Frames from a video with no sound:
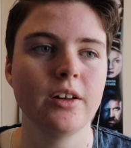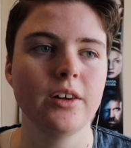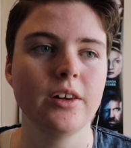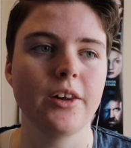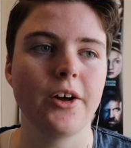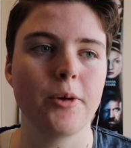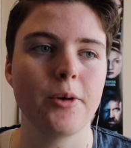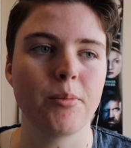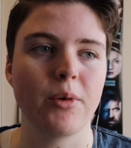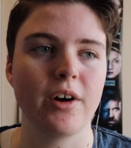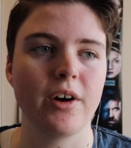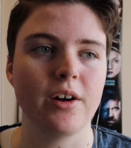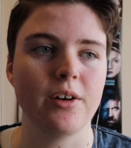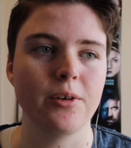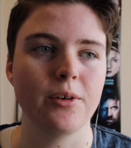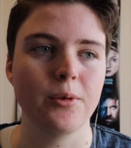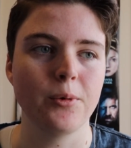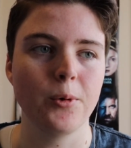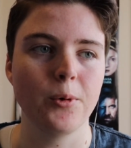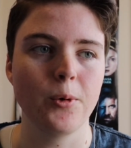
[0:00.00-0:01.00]
light
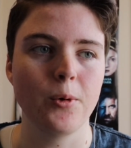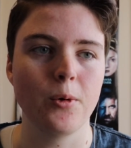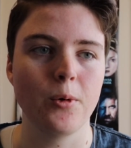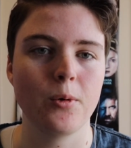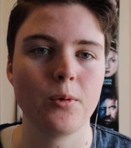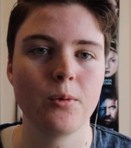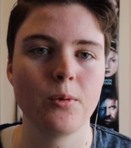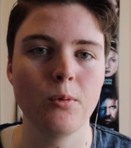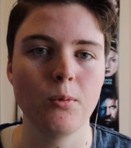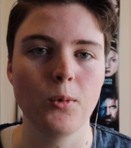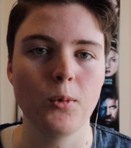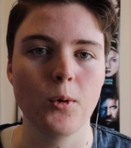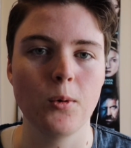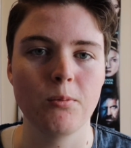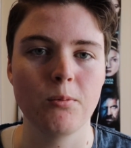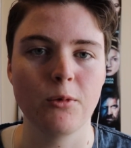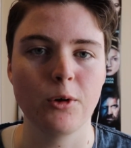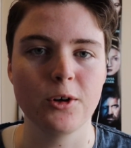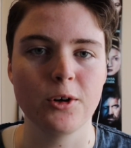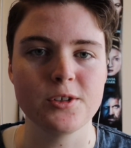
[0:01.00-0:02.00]
brown or
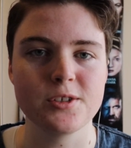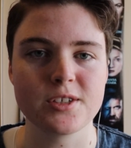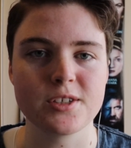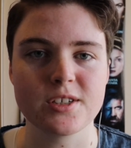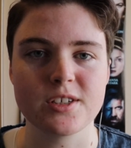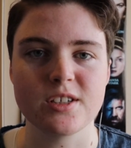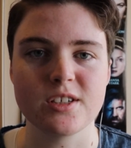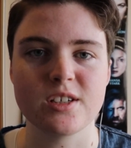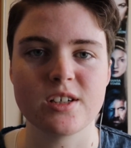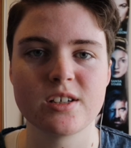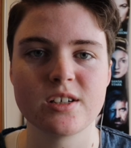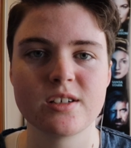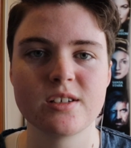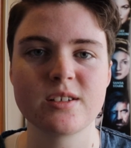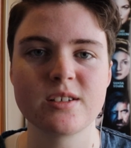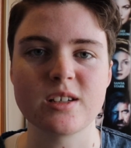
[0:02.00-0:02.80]
warm rosy